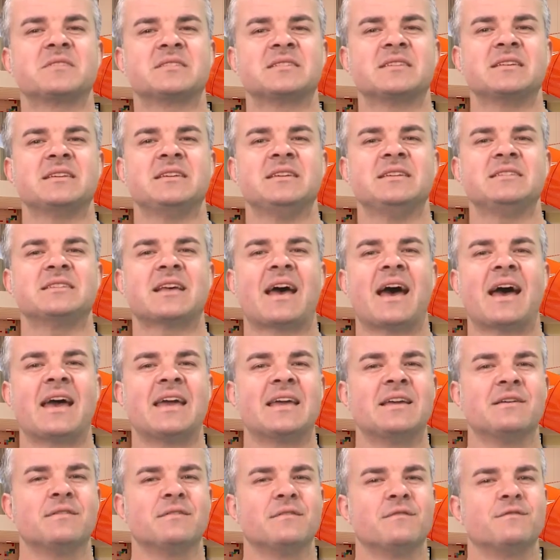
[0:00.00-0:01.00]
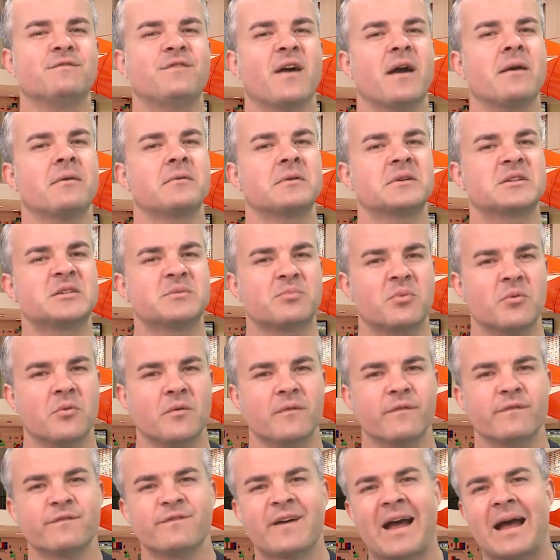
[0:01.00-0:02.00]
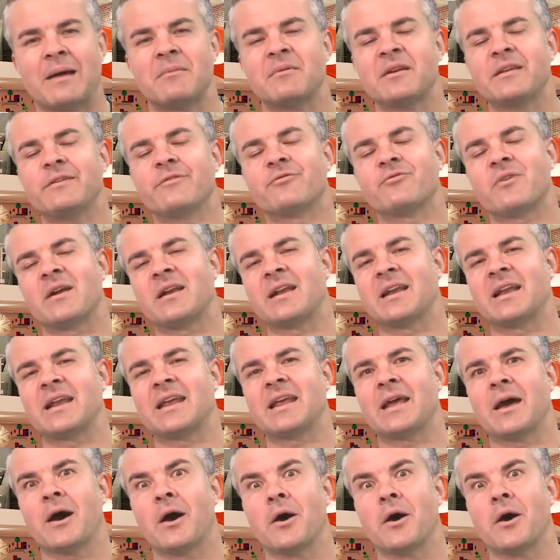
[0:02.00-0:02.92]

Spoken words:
the Seas a veritable family-friendly